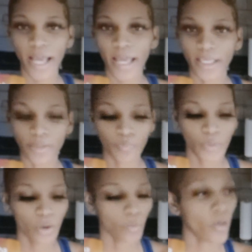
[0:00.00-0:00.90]
being
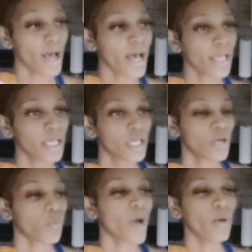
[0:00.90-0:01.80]
negligent and
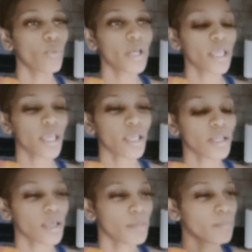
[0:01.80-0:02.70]
committing fraud